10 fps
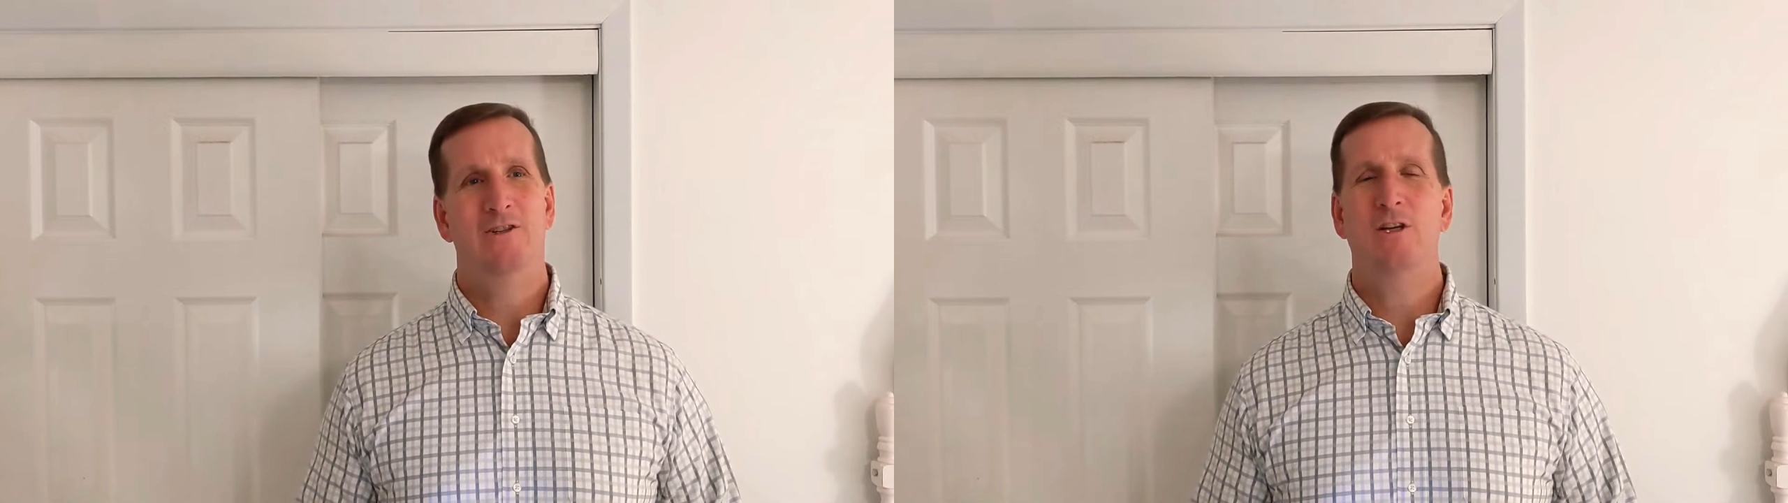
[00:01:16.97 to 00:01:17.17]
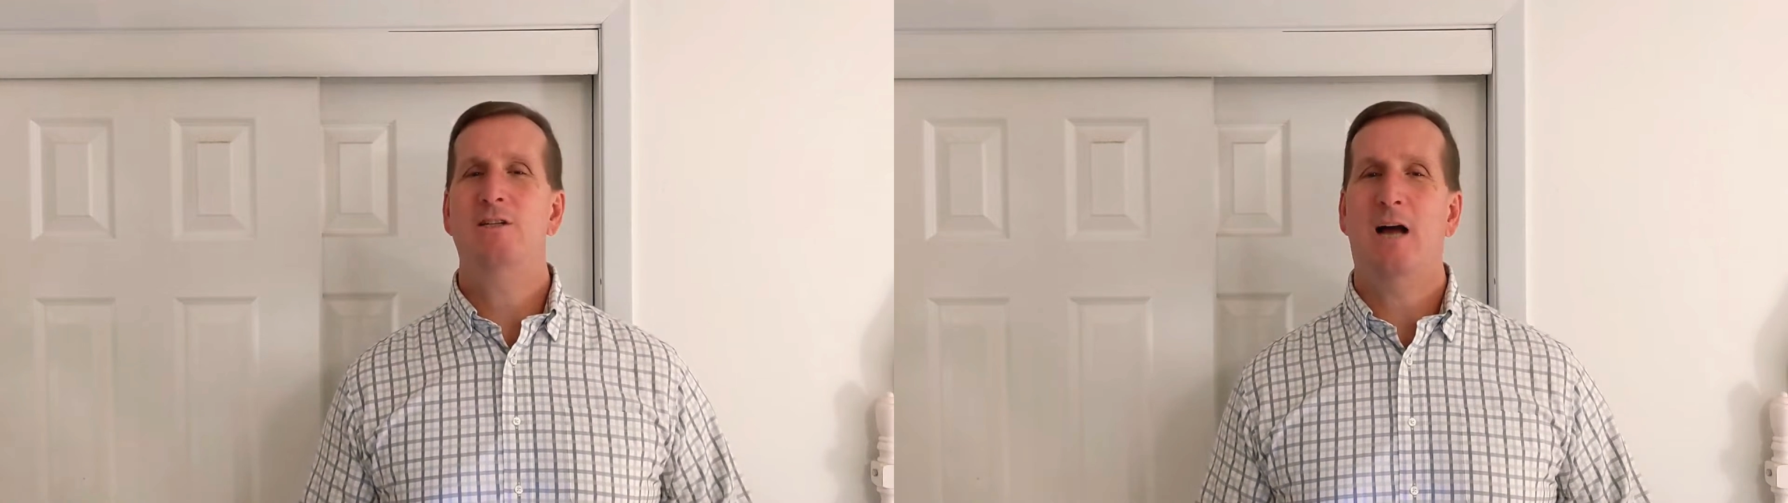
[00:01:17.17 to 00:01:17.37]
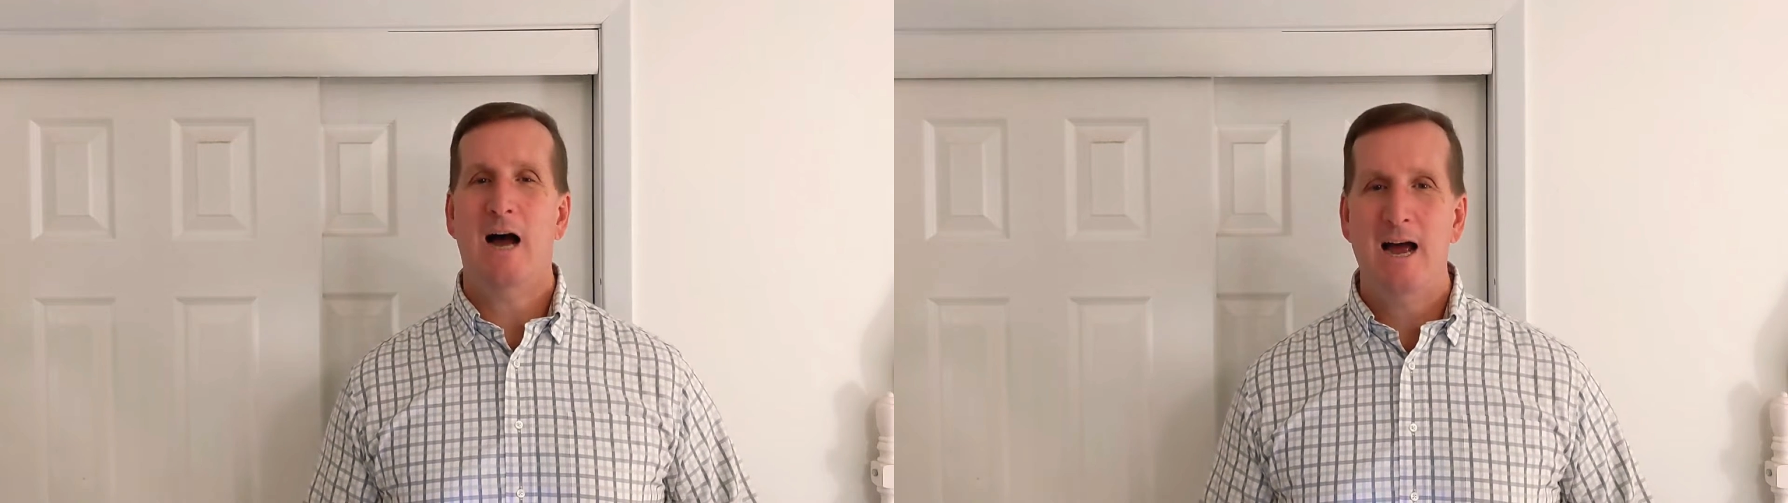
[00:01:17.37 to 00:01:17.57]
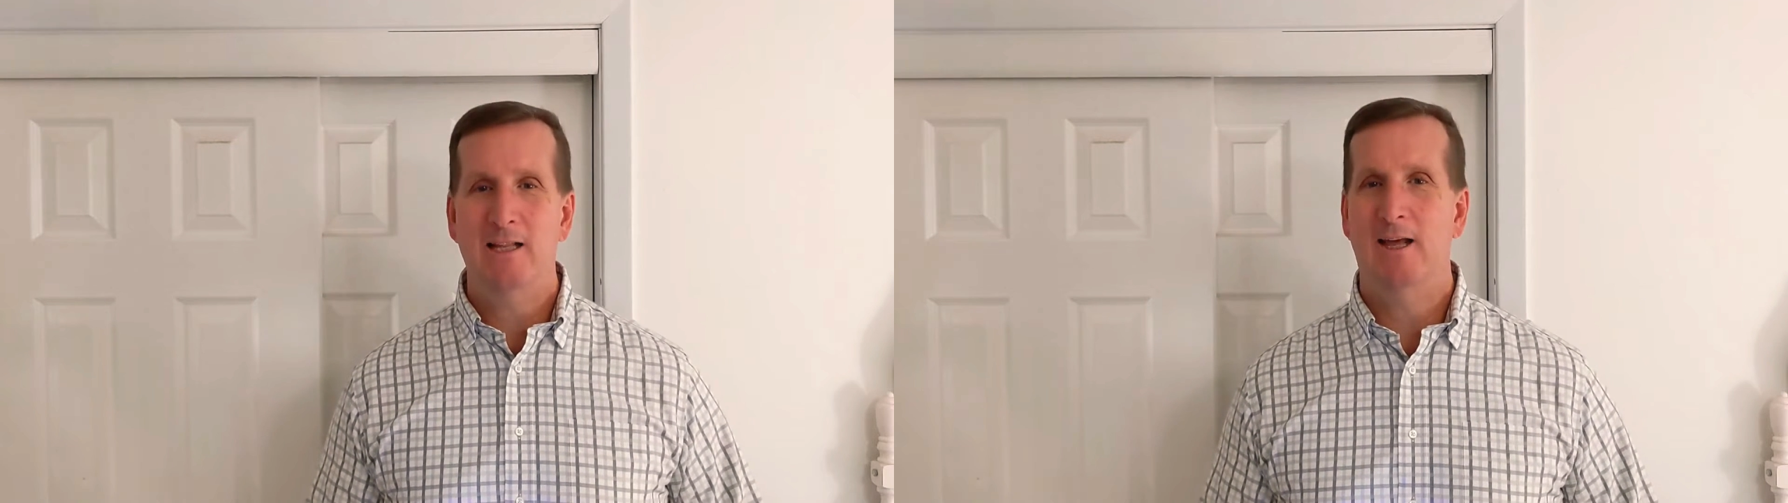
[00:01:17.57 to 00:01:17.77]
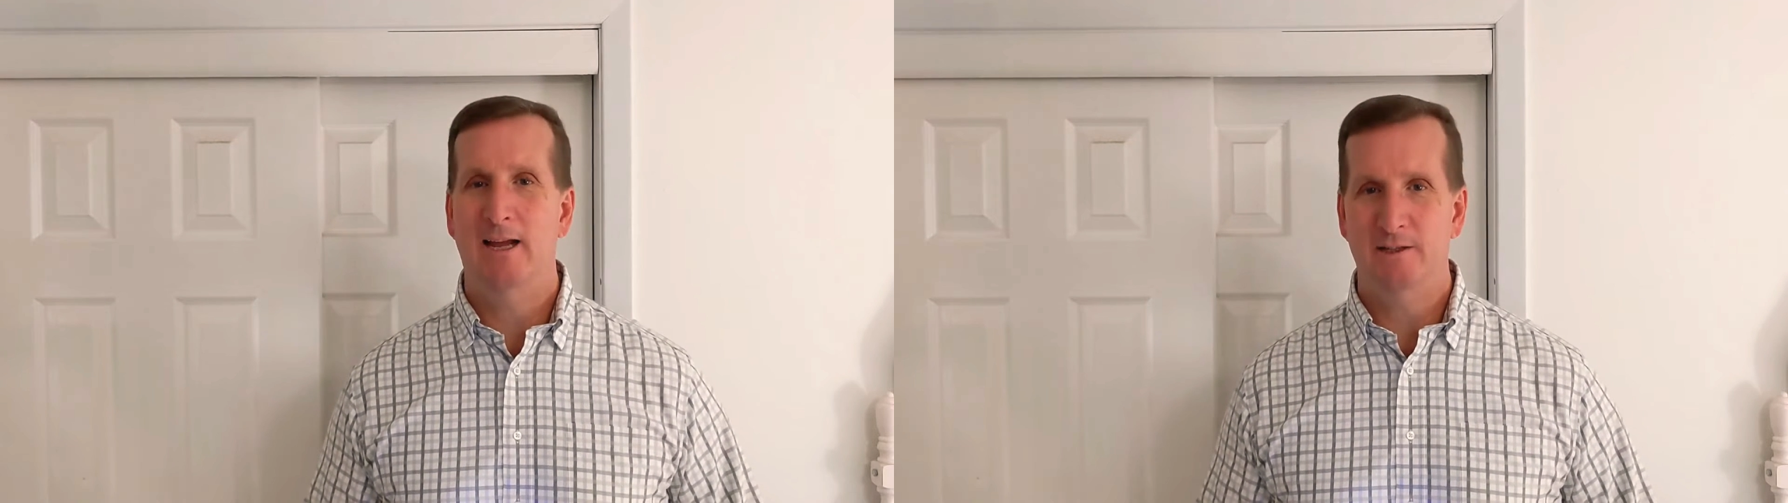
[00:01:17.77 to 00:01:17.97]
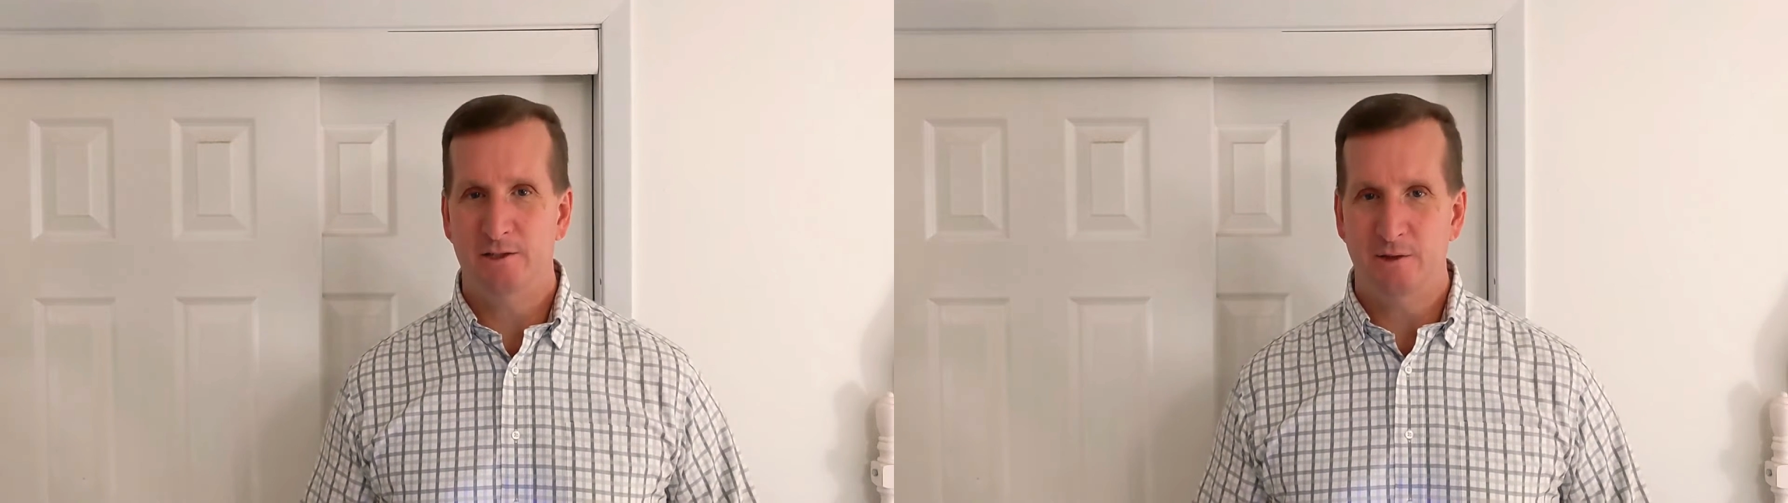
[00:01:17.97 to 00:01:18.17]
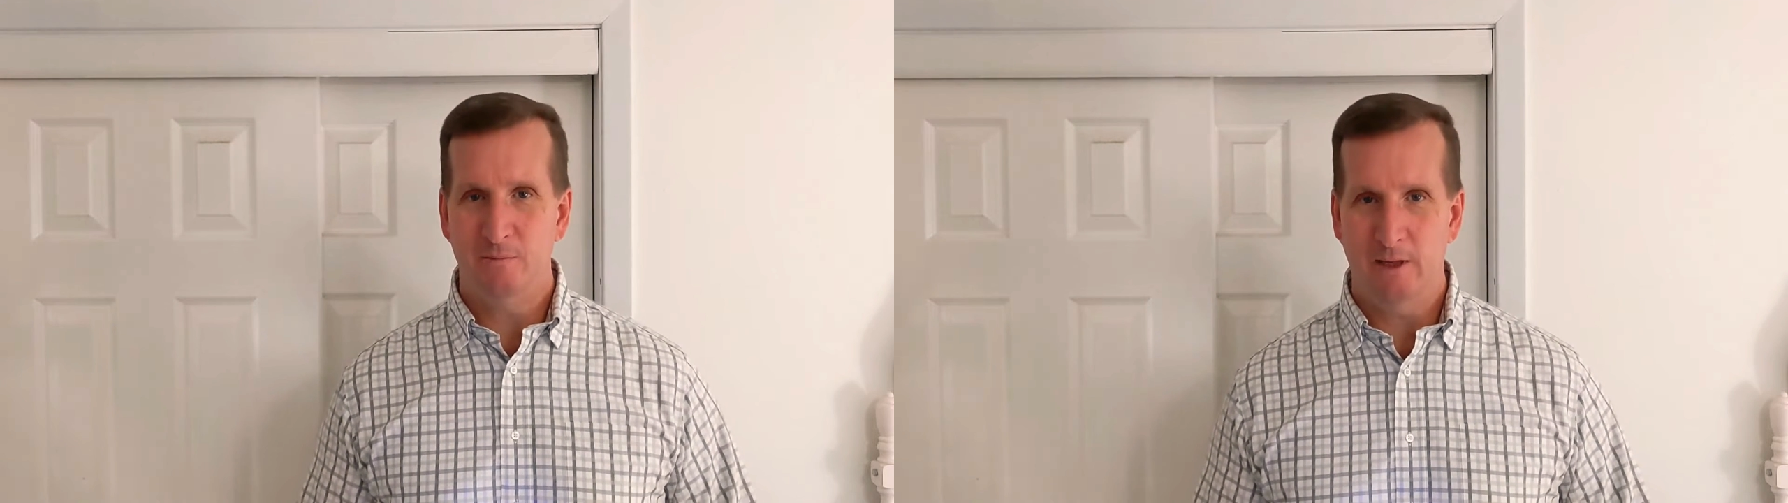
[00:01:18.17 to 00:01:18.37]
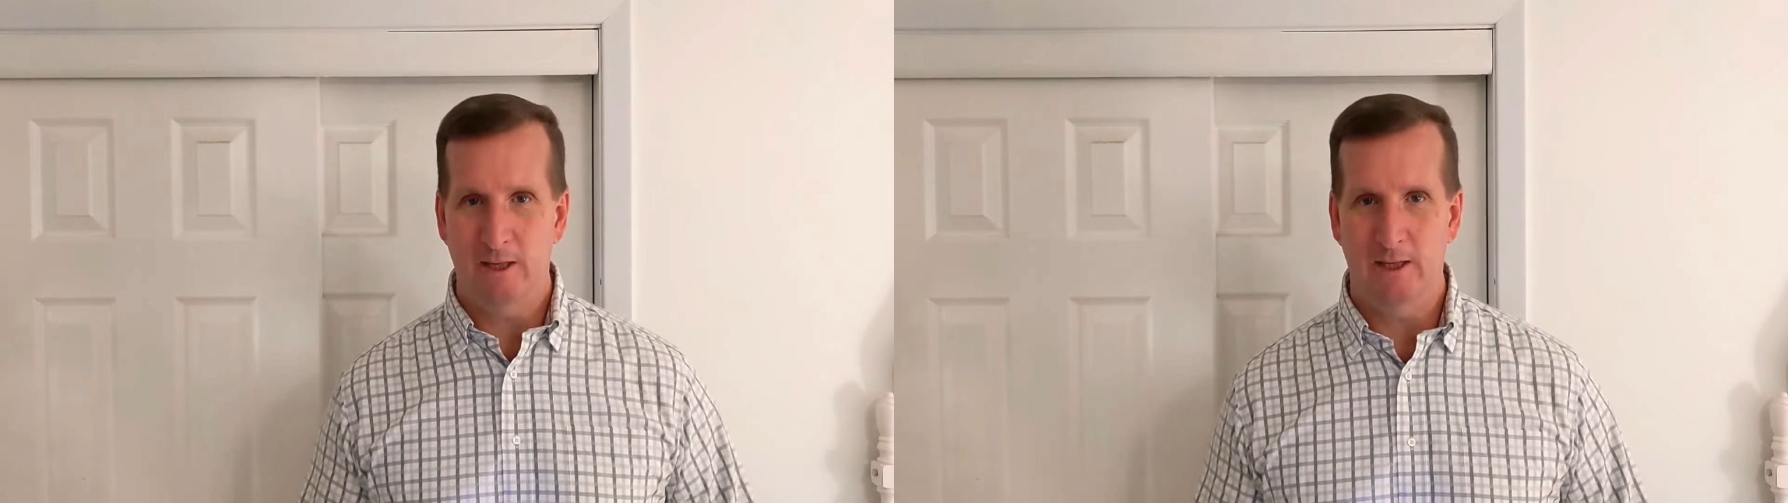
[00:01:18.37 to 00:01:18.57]
just highlights to
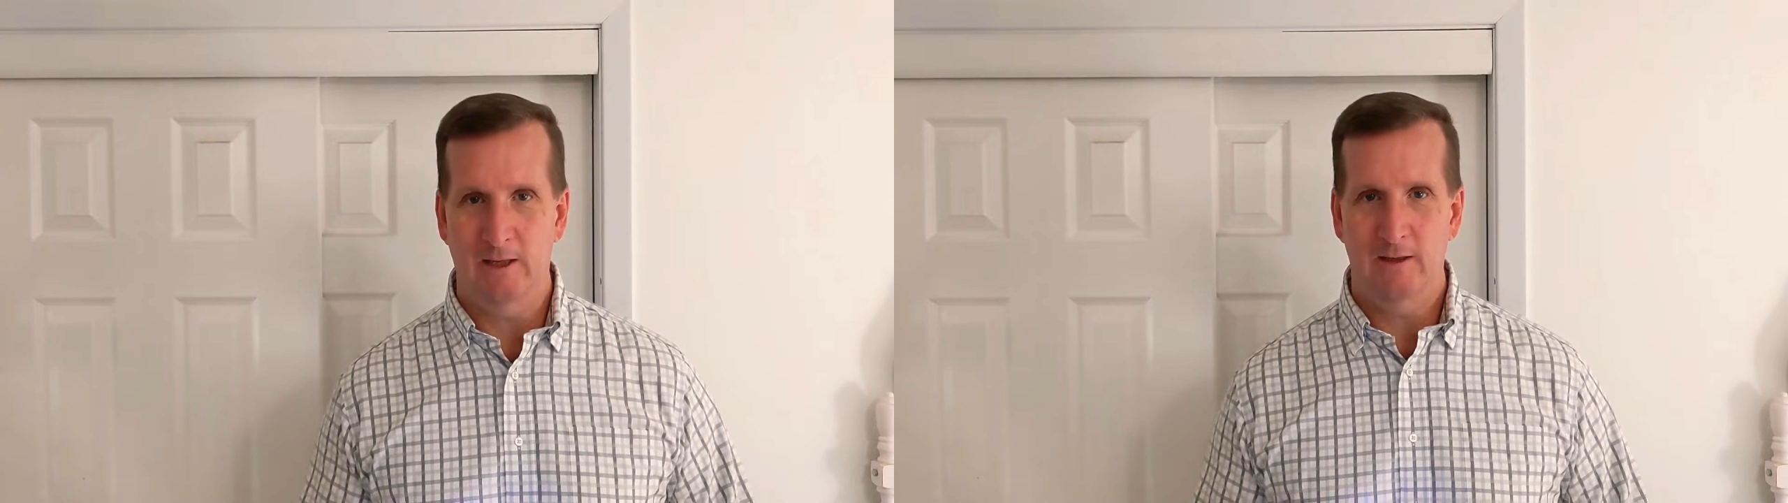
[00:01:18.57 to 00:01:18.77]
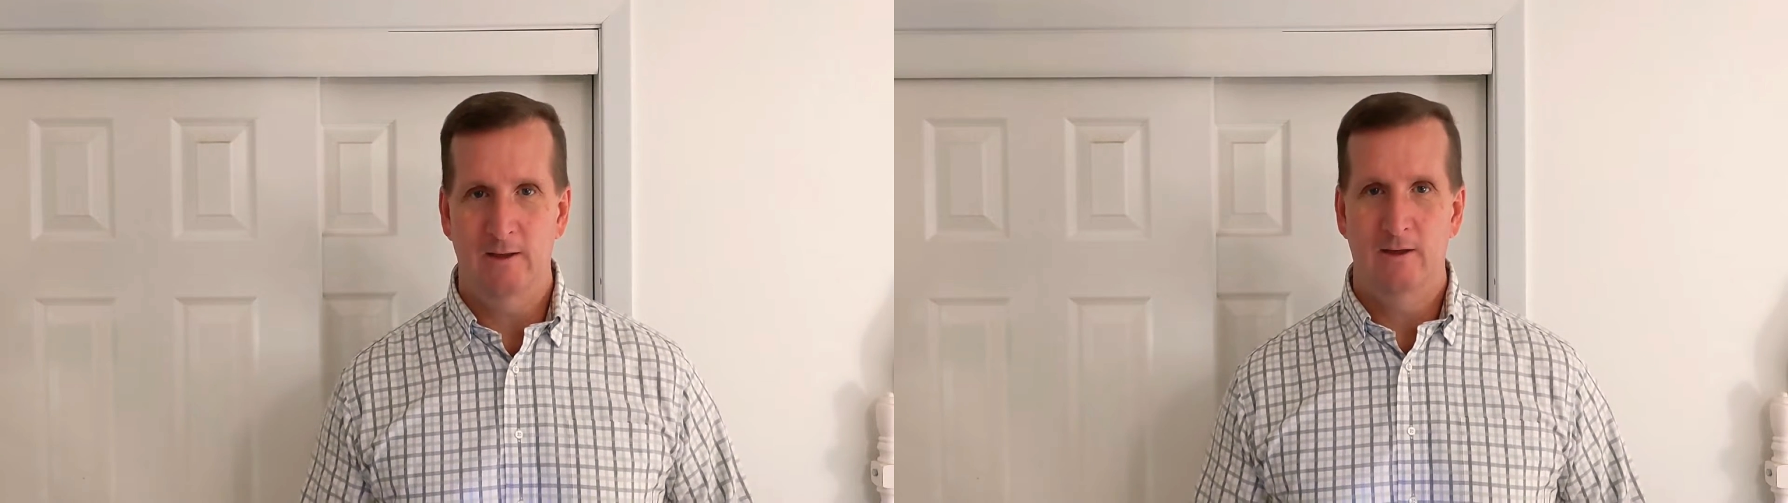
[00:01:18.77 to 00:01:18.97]
me